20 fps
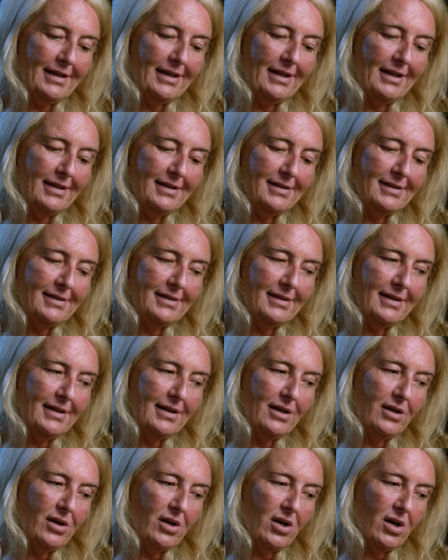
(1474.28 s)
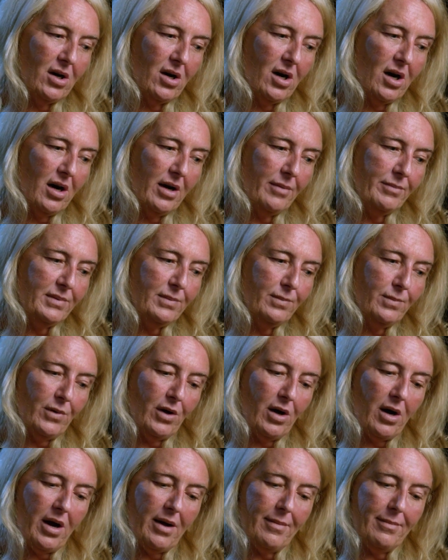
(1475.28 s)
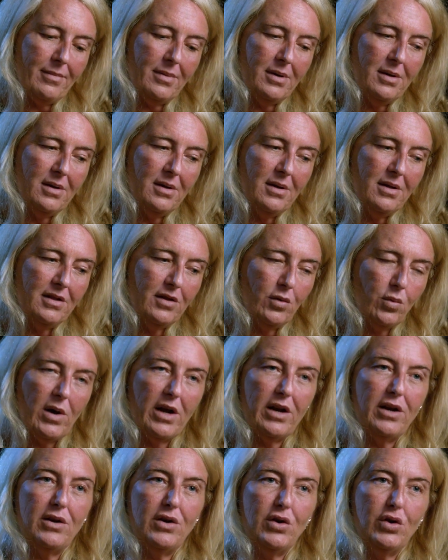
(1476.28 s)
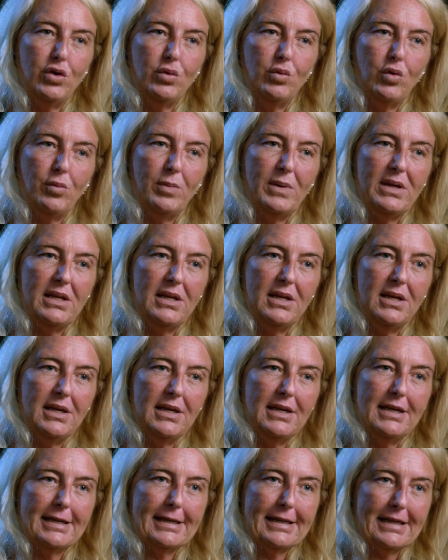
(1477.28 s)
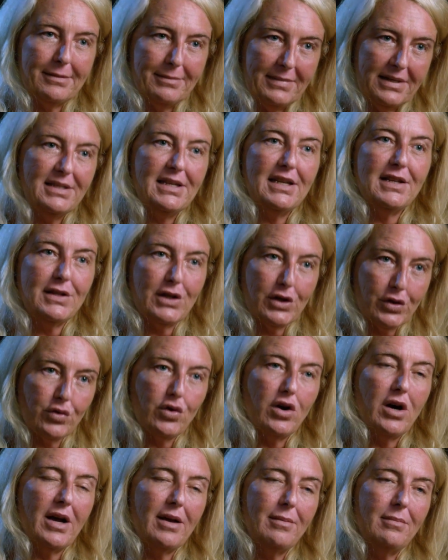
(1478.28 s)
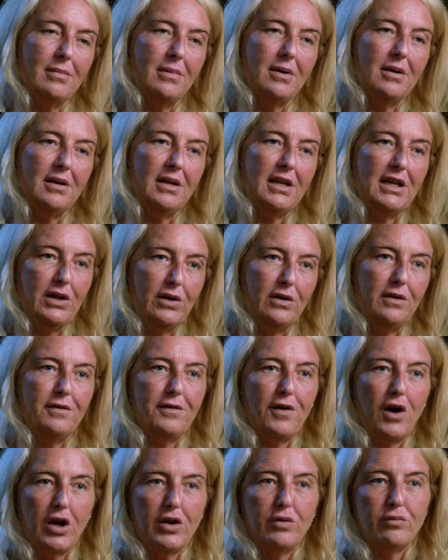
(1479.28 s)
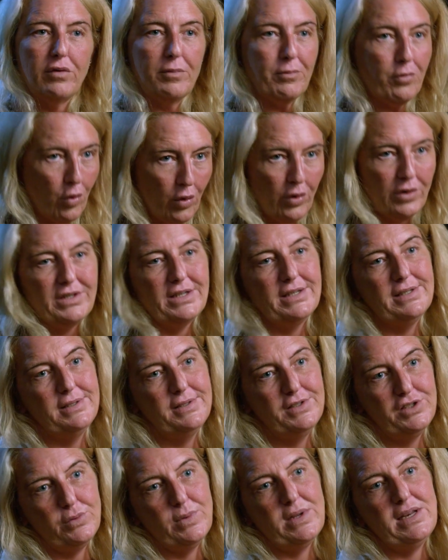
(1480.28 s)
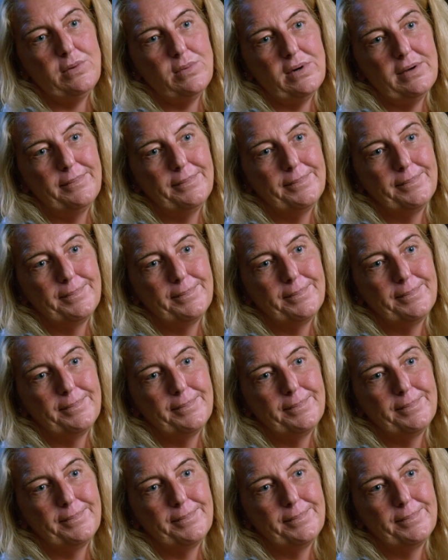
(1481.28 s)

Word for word: is I'm, I'm the one who will be committing the crime if I report it to anyone.